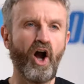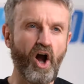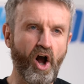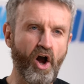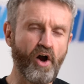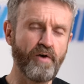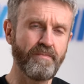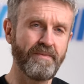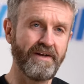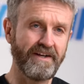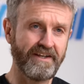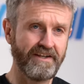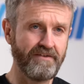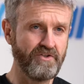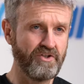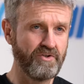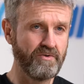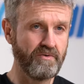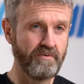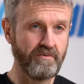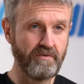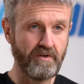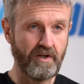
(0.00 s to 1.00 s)
I hope that gives
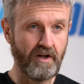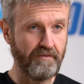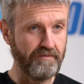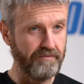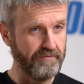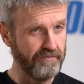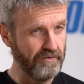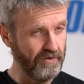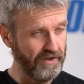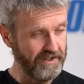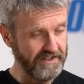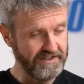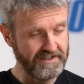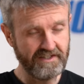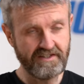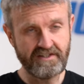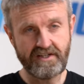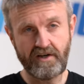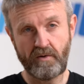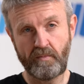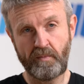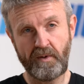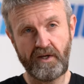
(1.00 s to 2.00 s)
you a fully
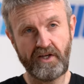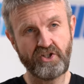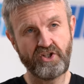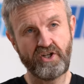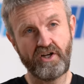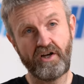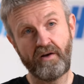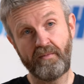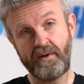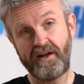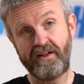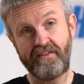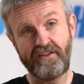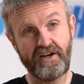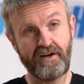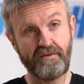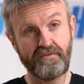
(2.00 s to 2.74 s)
detailed picture about the